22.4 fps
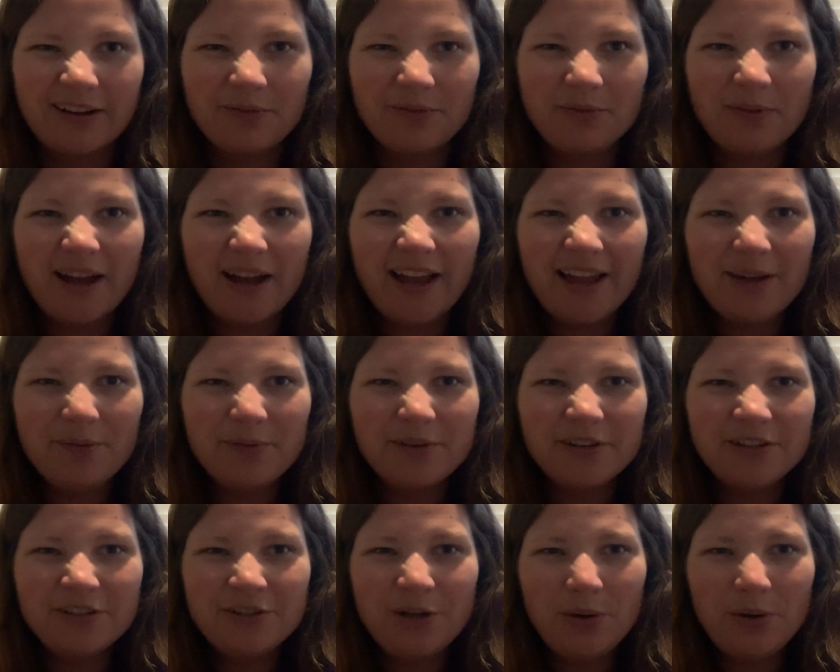Why would
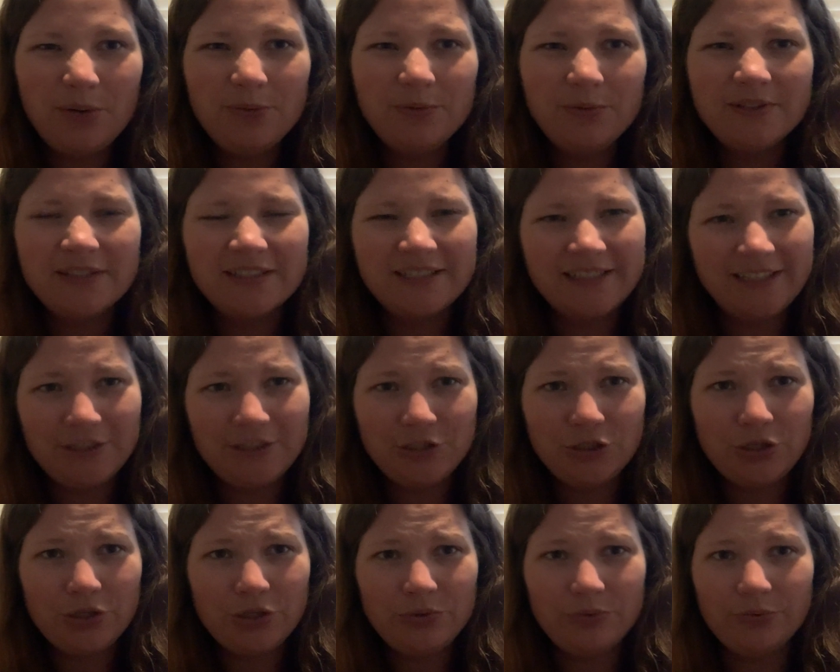a nose need
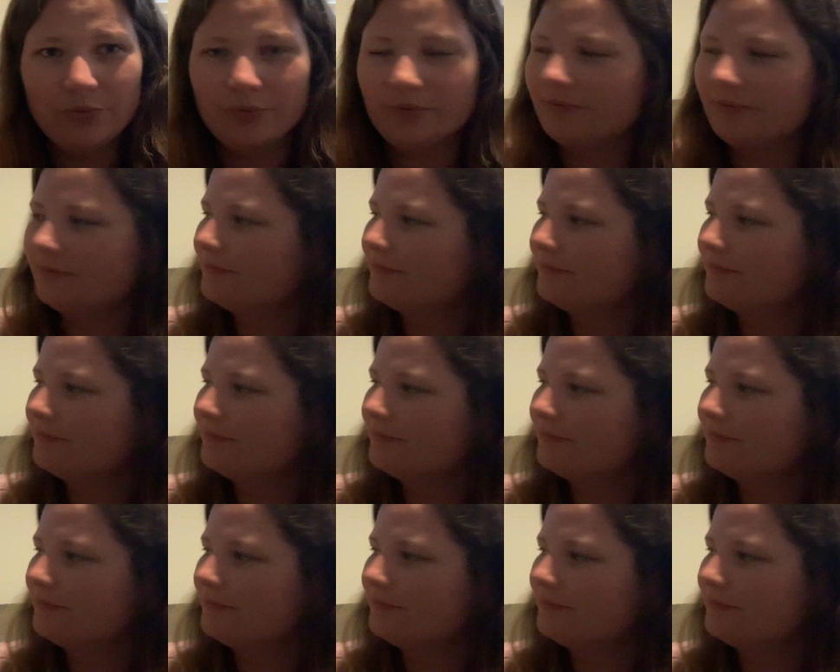you?